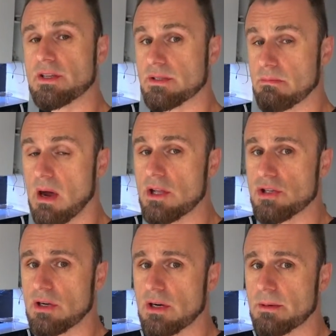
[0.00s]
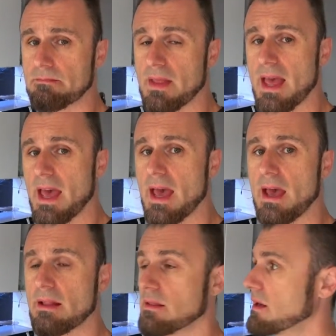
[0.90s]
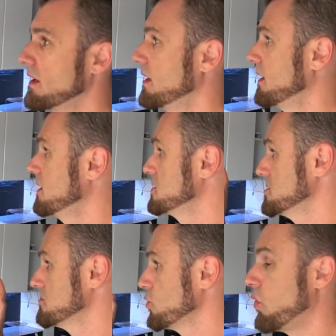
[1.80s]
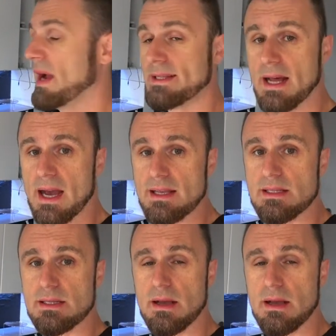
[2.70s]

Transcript: is modular and it is quite nice.